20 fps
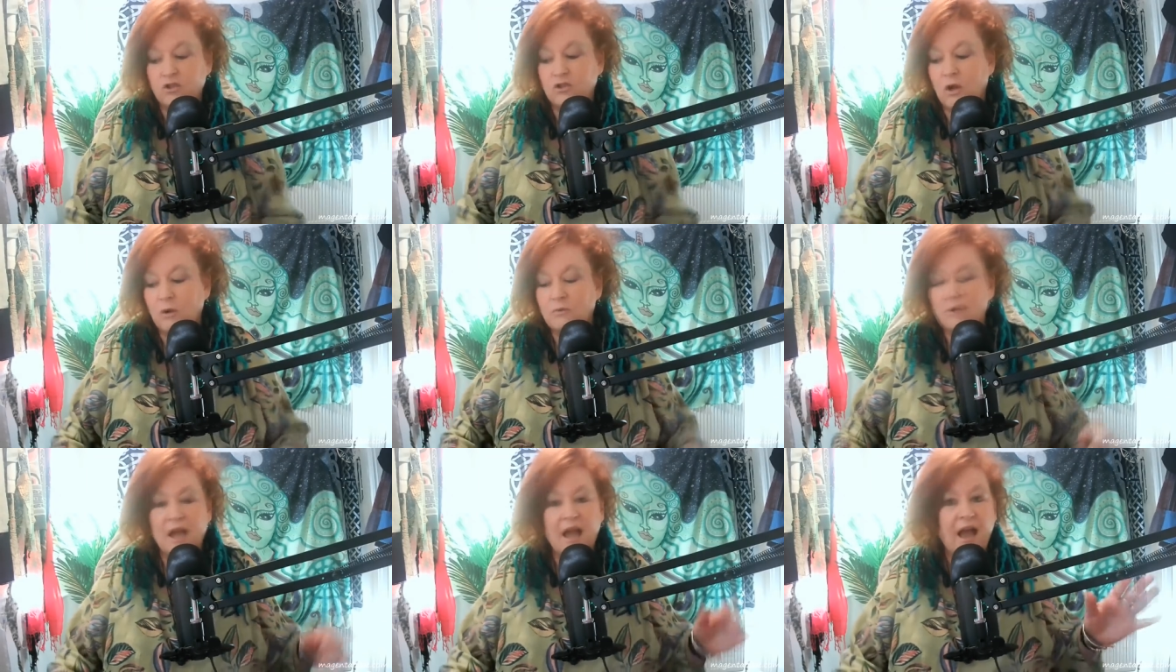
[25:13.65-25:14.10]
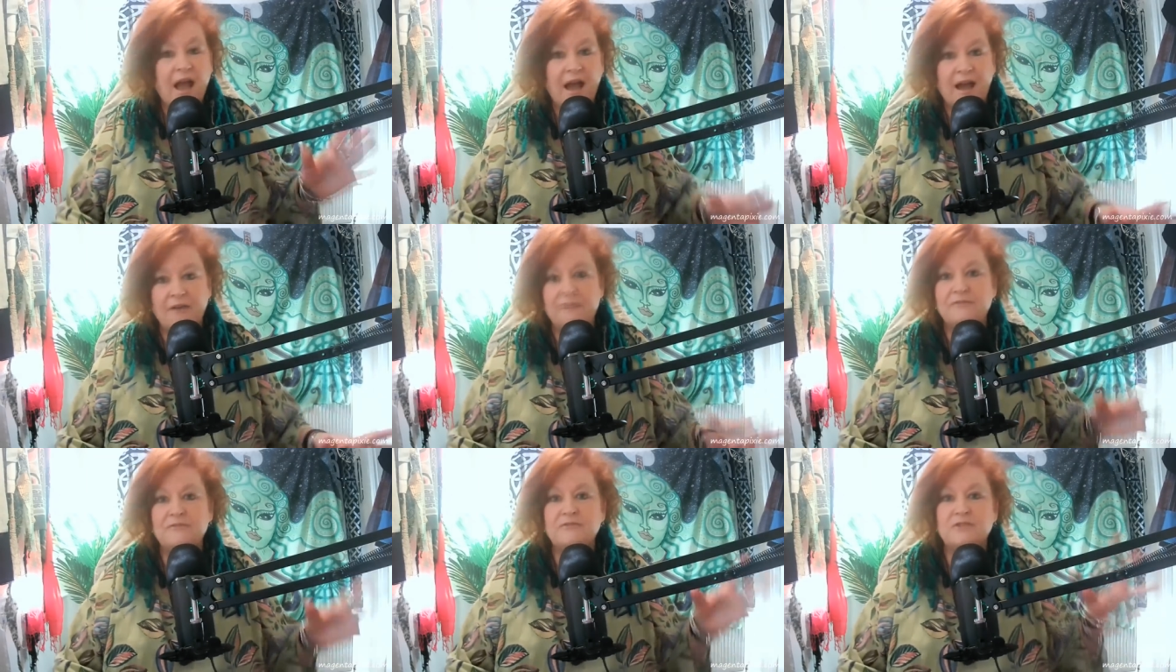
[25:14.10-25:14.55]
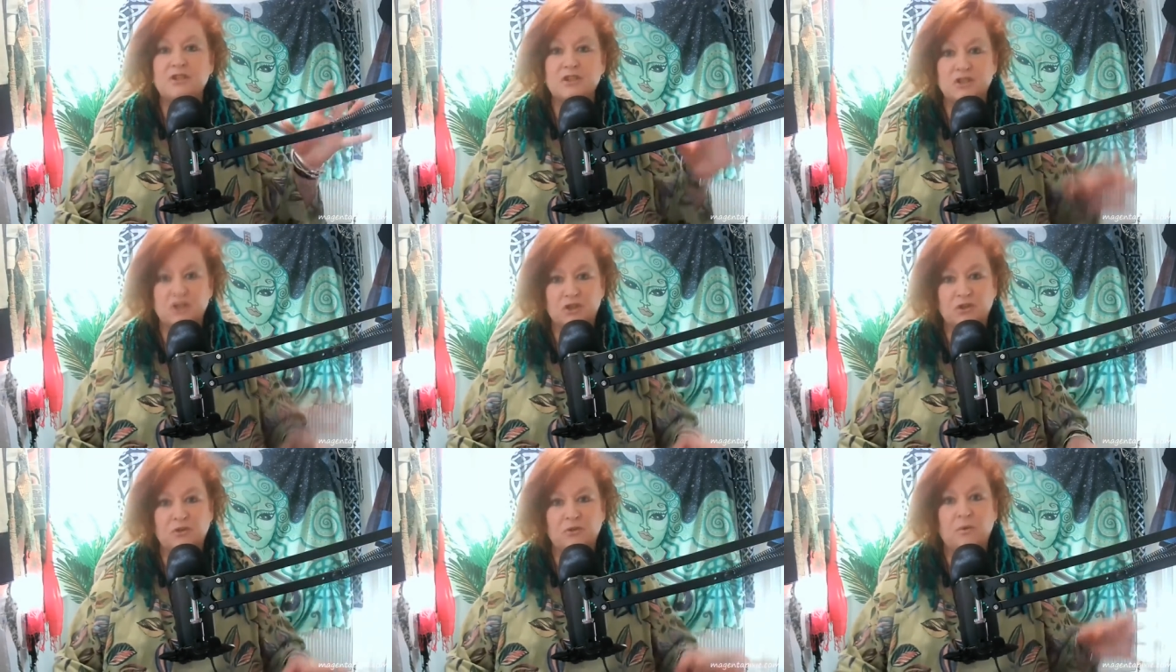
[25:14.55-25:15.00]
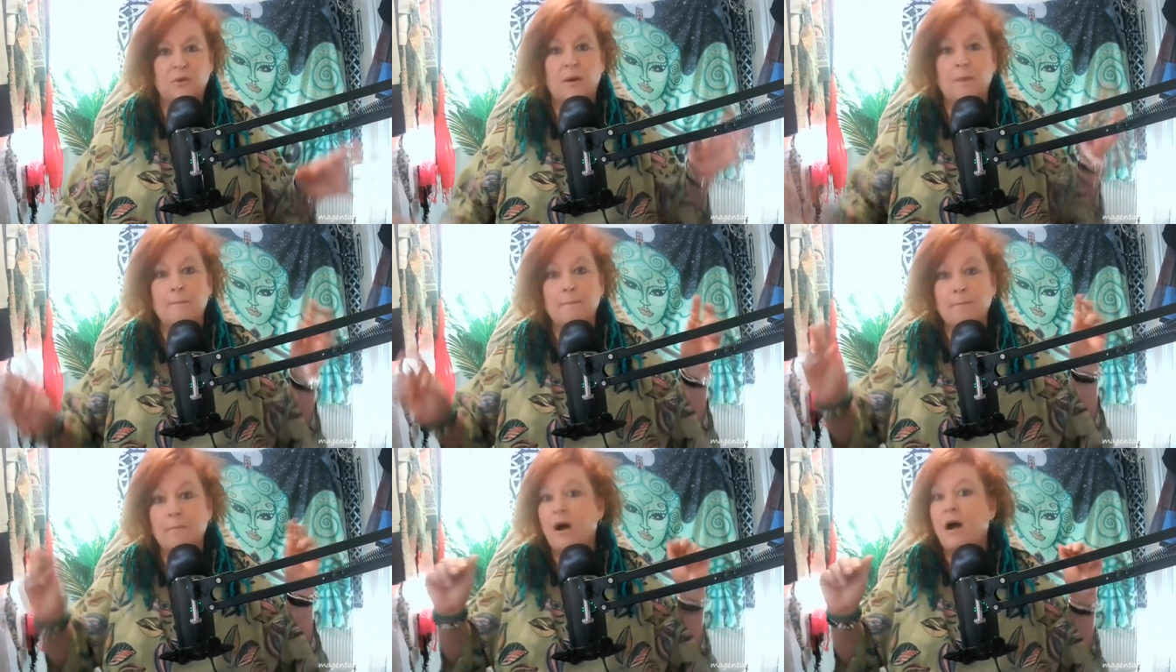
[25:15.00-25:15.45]
You don't have to do
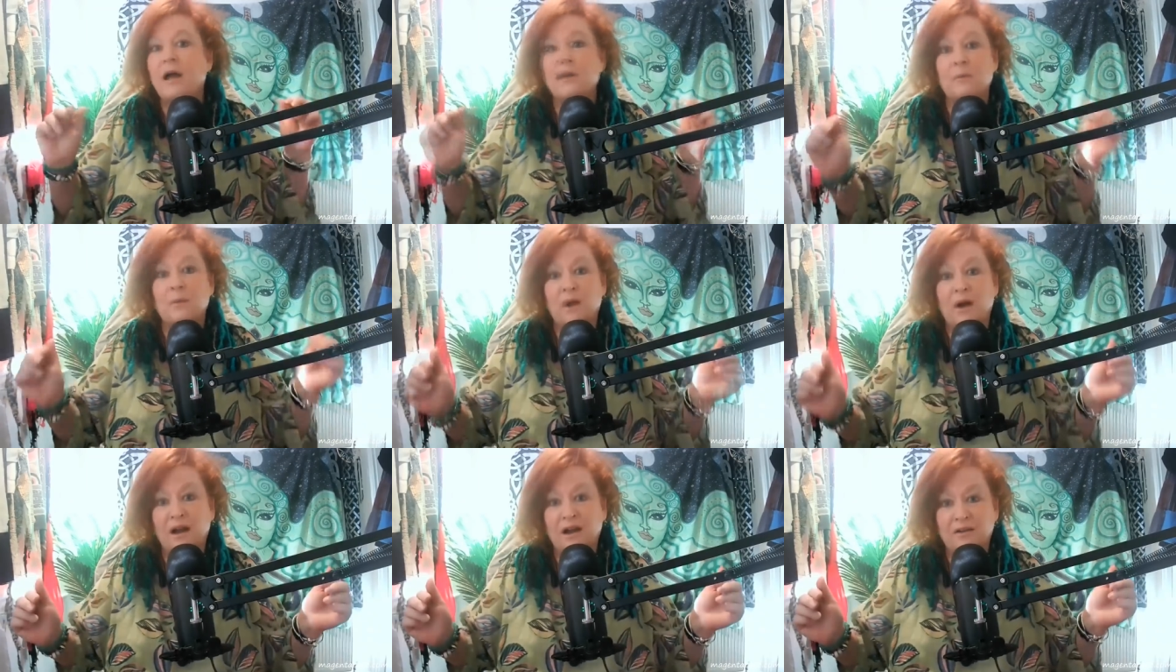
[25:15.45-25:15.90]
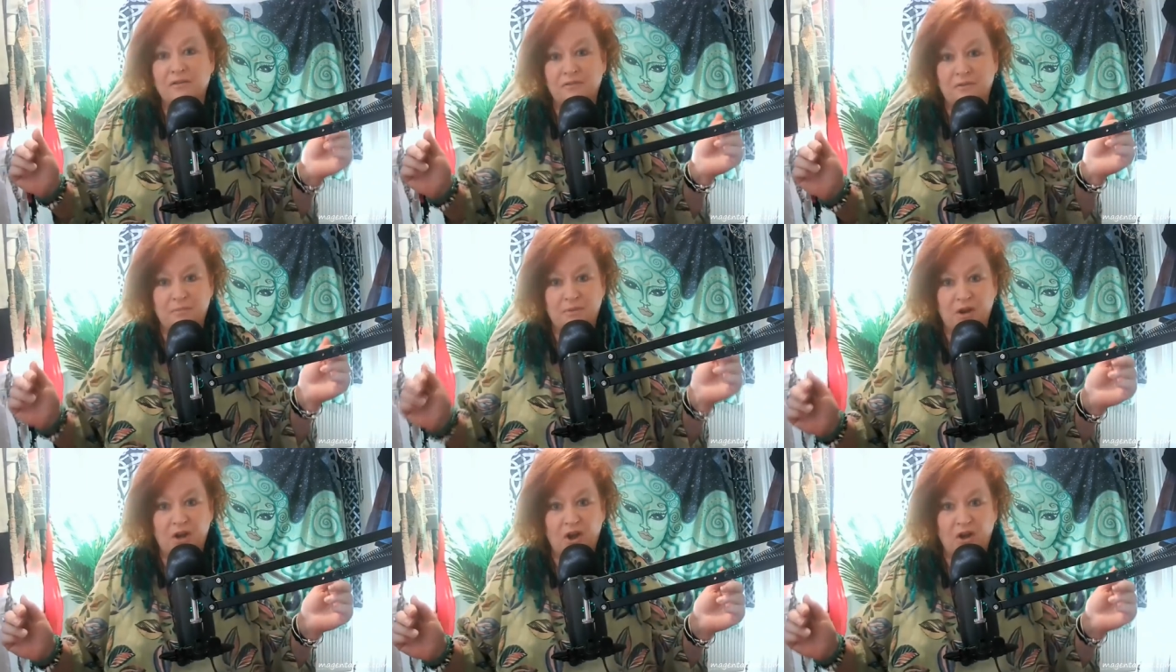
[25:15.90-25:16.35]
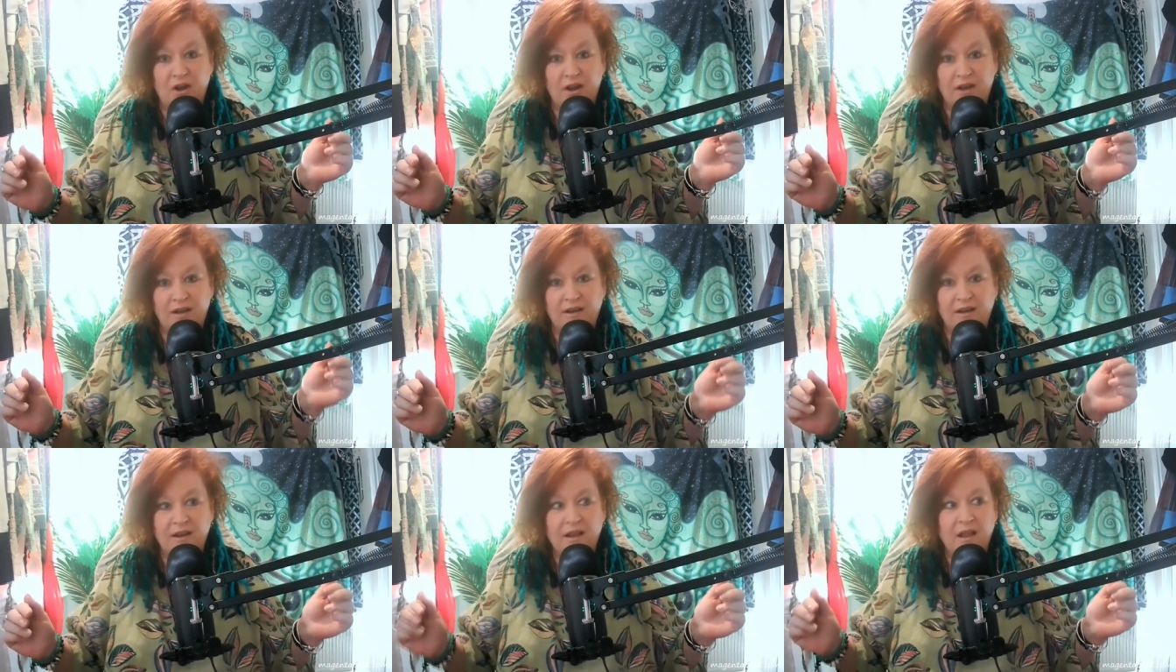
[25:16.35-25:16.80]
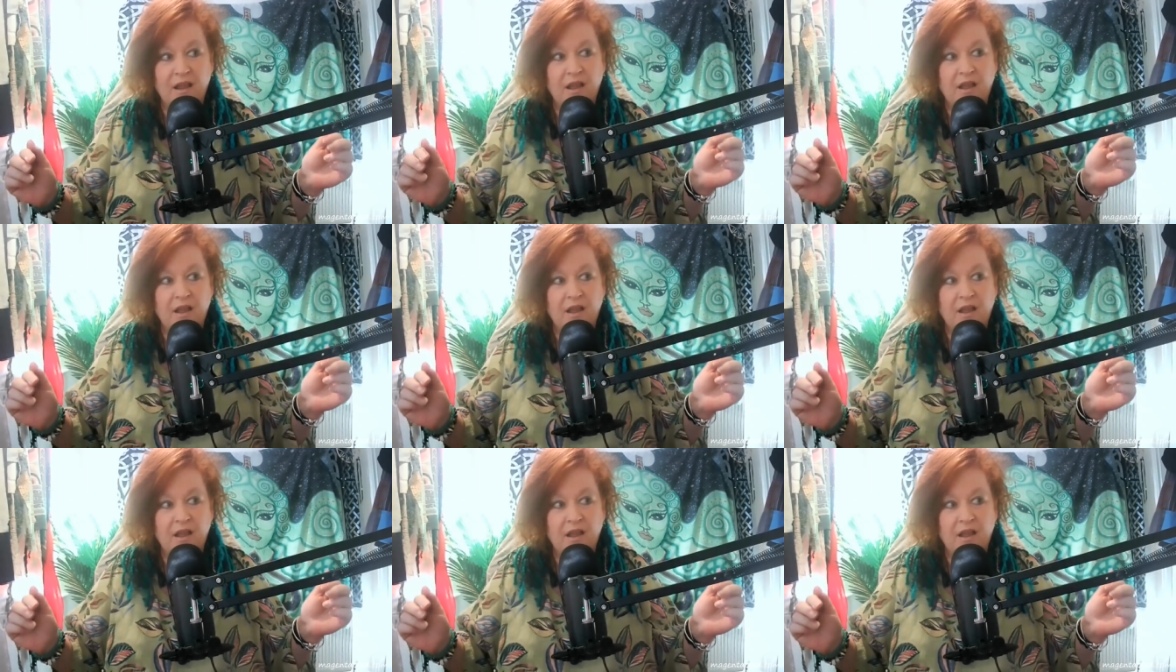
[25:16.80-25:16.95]
my work from the 9.